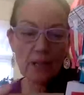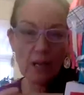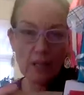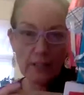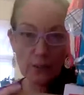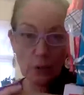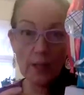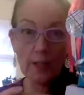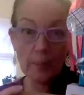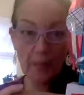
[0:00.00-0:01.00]
ugly
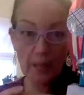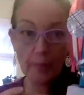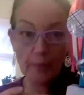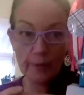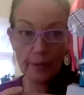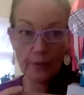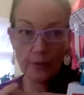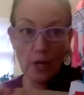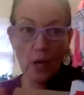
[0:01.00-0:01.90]
toilet paper rolls.